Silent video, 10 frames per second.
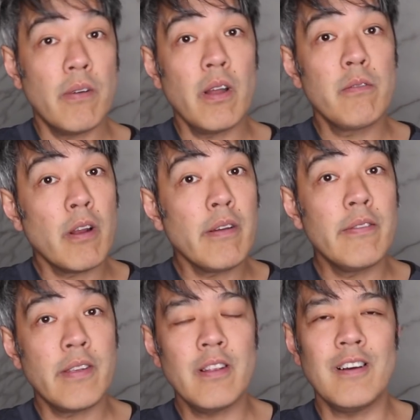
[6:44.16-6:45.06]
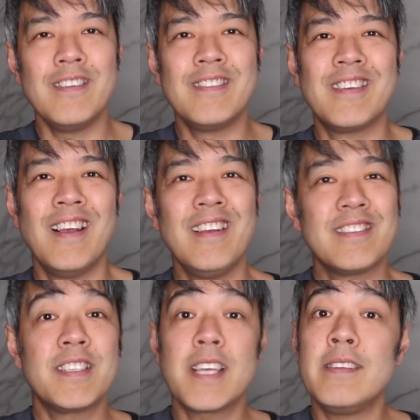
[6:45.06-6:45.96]
fine wrinkles and lines.
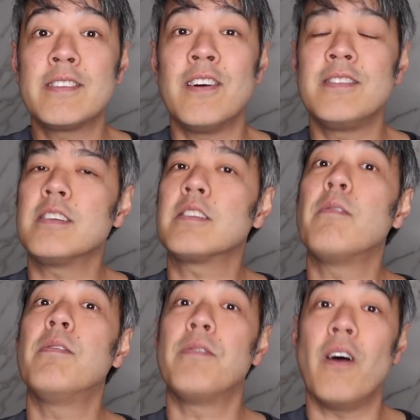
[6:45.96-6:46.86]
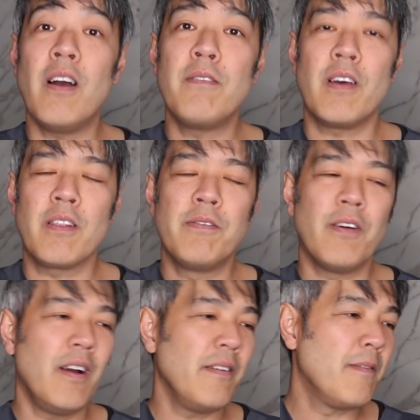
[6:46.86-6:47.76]
So skin science is a 5 out of
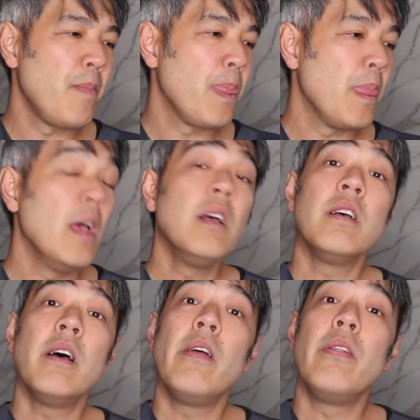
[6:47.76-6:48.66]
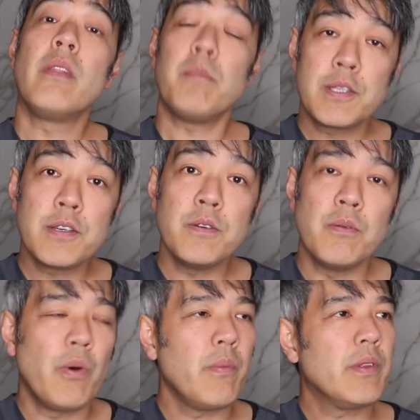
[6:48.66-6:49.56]
5. Number
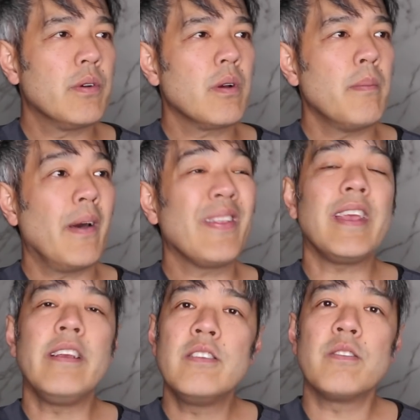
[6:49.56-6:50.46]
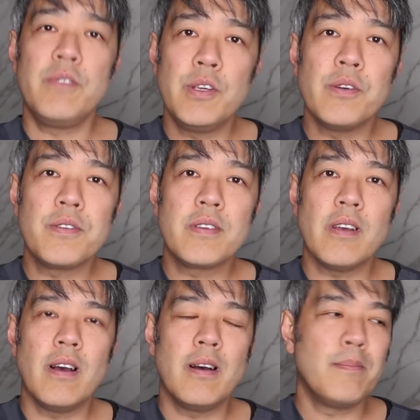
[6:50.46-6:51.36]
2, when we talk about ease of use,
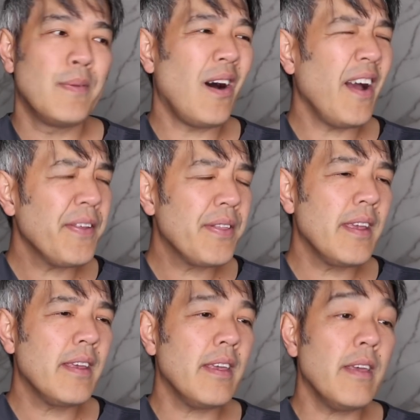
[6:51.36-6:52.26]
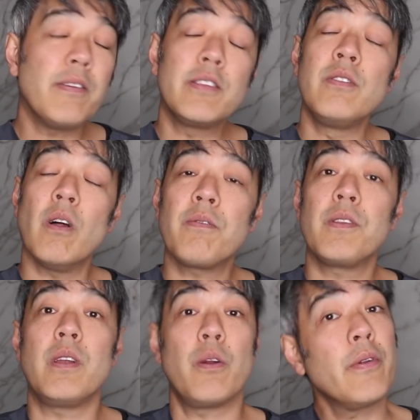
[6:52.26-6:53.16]
I think if it's not for
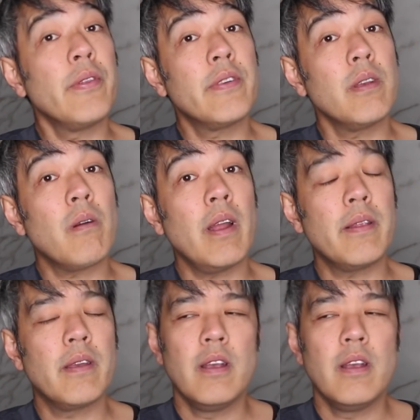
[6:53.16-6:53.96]
the irritancy rate,